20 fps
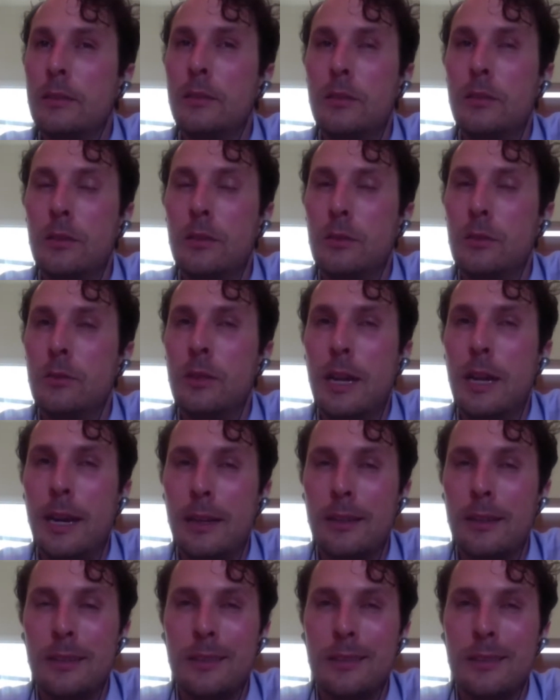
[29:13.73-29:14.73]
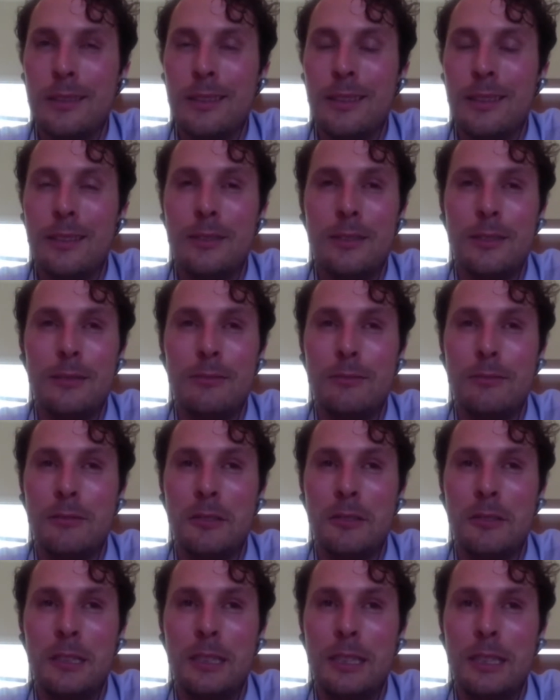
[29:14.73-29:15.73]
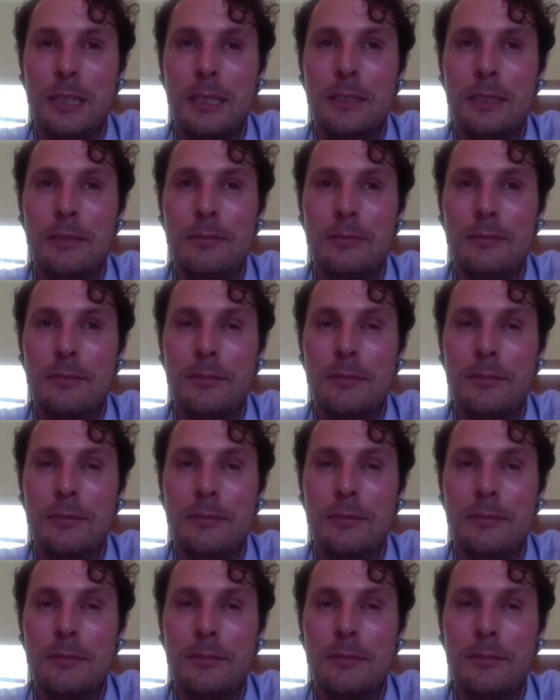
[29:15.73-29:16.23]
to do next, and they're really